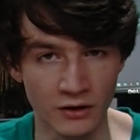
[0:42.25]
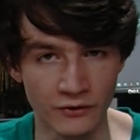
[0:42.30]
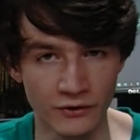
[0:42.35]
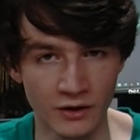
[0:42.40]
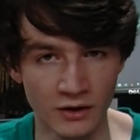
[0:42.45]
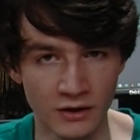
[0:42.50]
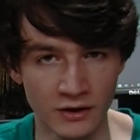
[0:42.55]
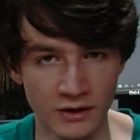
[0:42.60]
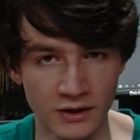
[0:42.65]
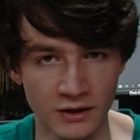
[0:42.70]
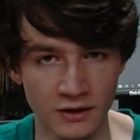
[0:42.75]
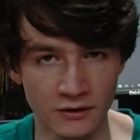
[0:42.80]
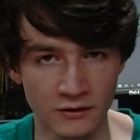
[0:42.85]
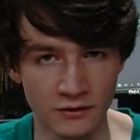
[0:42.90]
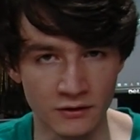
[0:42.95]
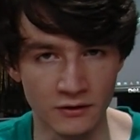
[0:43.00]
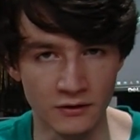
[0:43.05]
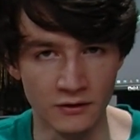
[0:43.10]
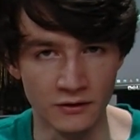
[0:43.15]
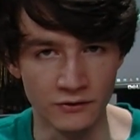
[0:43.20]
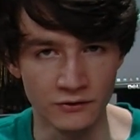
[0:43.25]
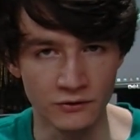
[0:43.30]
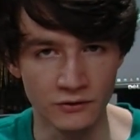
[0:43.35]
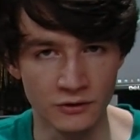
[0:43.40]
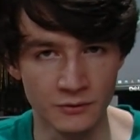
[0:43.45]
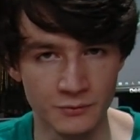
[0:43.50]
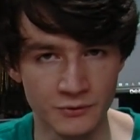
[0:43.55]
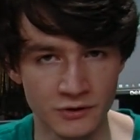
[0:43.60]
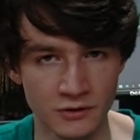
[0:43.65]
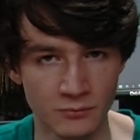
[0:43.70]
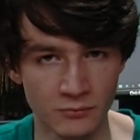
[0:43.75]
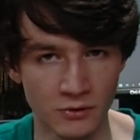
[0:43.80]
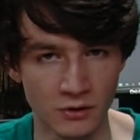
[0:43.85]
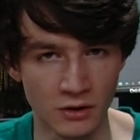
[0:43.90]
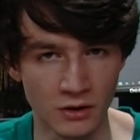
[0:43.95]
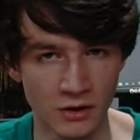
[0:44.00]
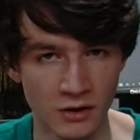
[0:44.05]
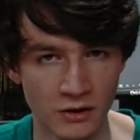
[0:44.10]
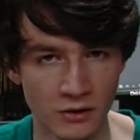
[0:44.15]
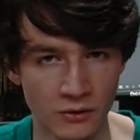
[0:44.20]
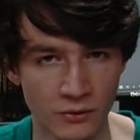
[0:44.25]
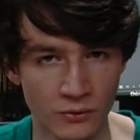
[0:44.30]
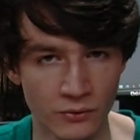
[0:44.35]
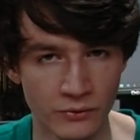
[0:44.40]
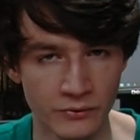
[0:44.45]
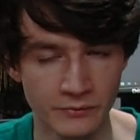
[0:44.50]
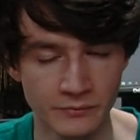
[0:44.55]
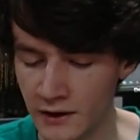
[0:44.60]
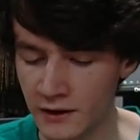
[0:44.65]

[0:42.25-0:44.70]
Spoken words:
the link in the description below,